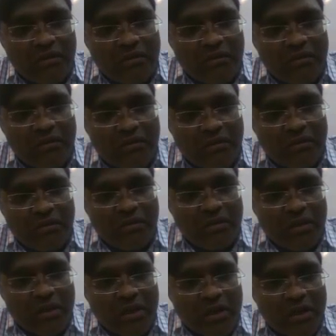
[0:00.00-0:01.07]
equals to n
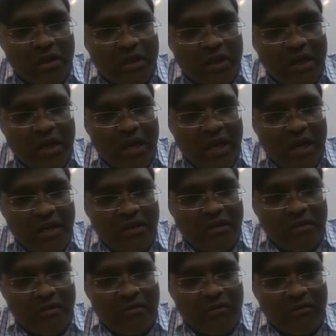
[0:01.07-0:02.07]
lambda, or